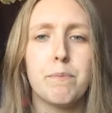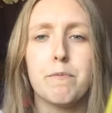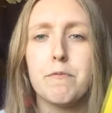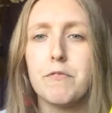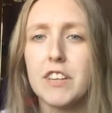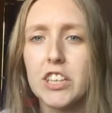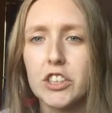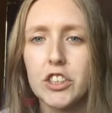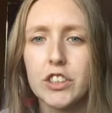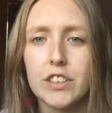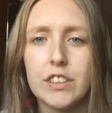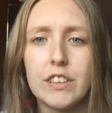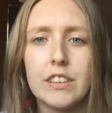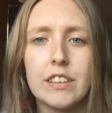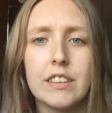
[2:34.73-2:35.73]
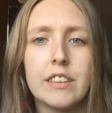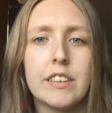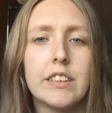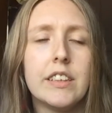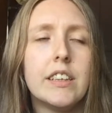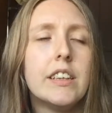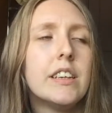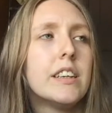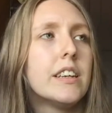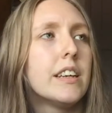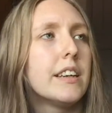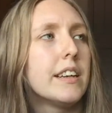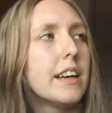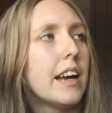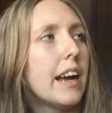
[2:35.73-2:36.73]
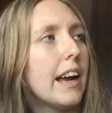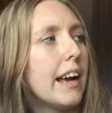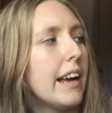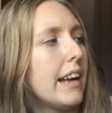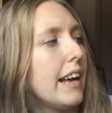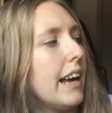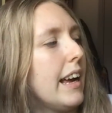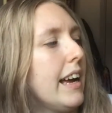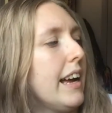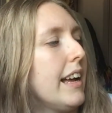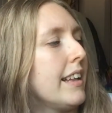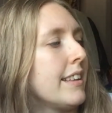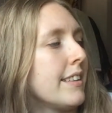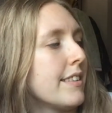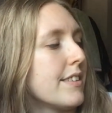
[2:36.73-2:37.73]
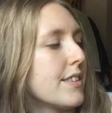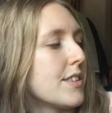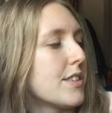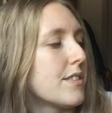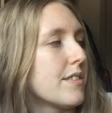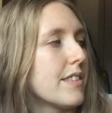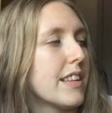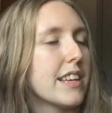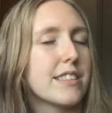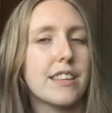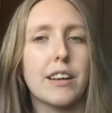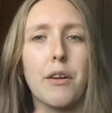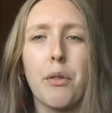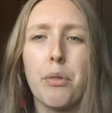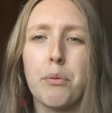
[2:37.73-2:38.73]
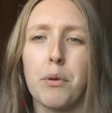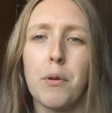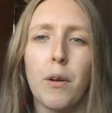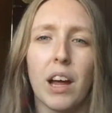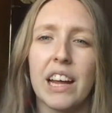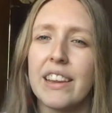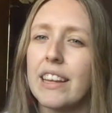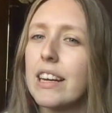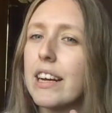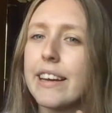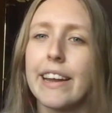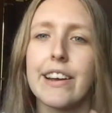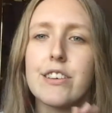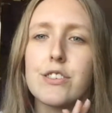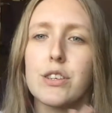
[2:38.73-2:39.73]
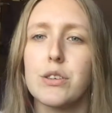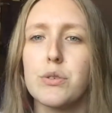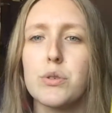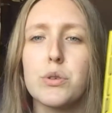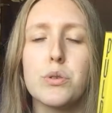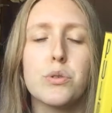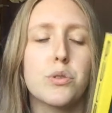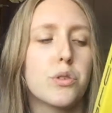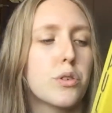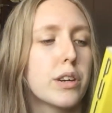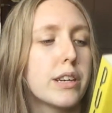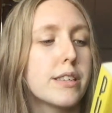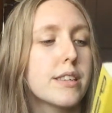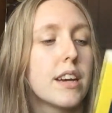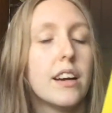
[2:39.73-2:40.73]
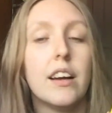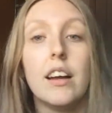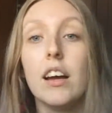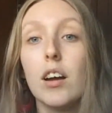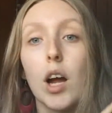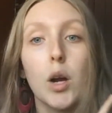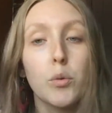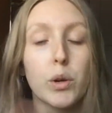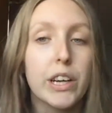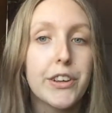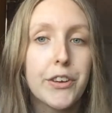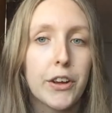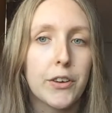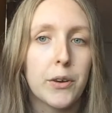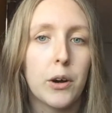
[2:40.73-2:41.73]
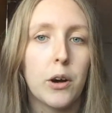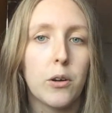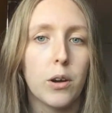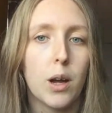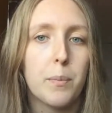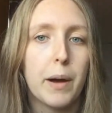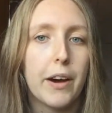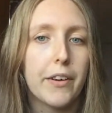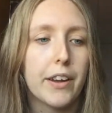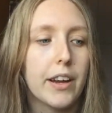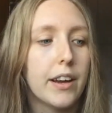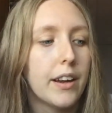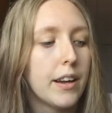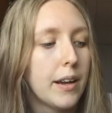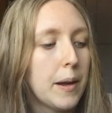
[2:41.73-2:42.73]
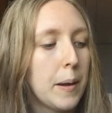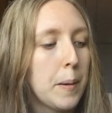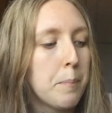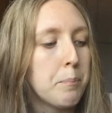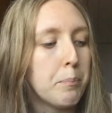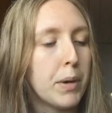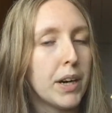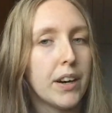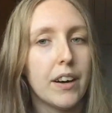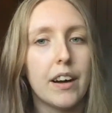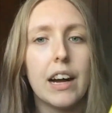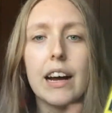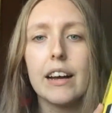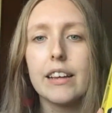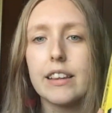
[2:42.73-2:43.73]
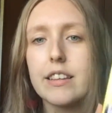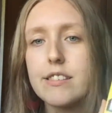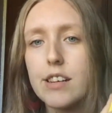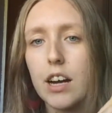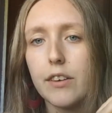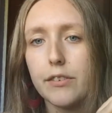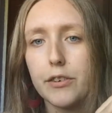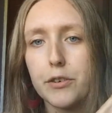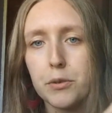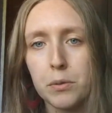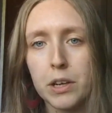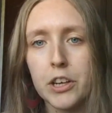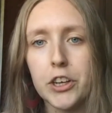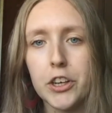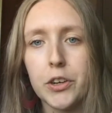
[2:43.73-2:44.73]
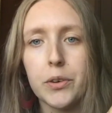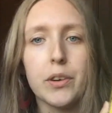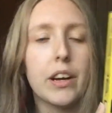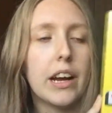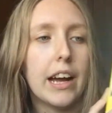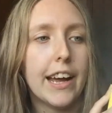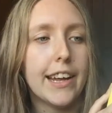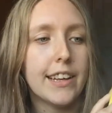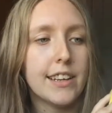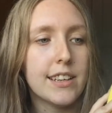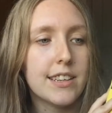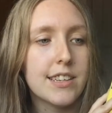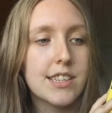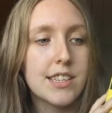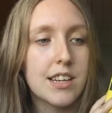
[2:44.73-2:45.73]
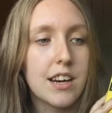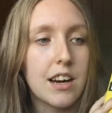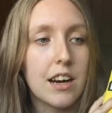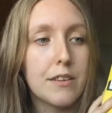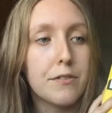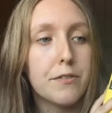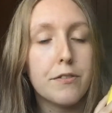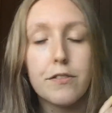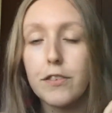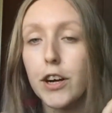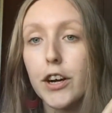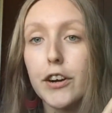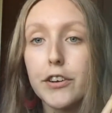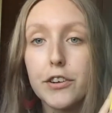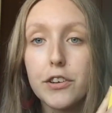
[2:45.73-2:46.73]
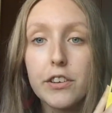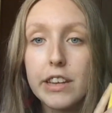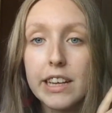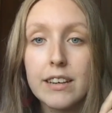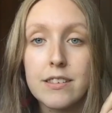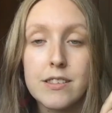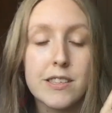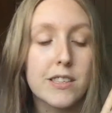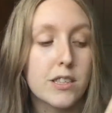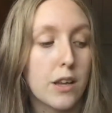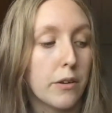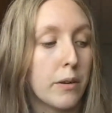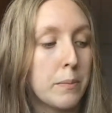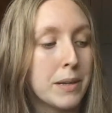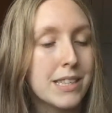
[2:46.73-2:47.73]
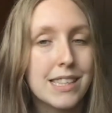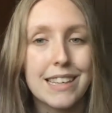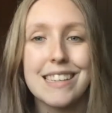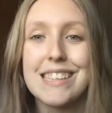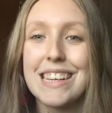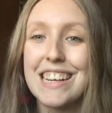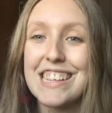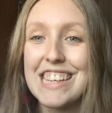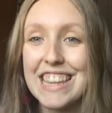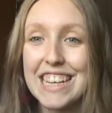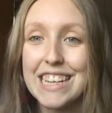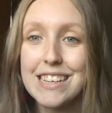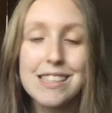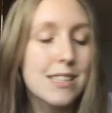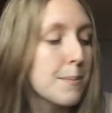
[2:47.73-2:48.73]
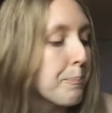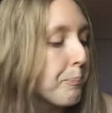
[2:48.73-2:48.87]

fiction, and there's like a through line that connects those two stories. I really don't know a whole lot about it, but this cover is really cute and I've heard good things, so I'm excited to get to this.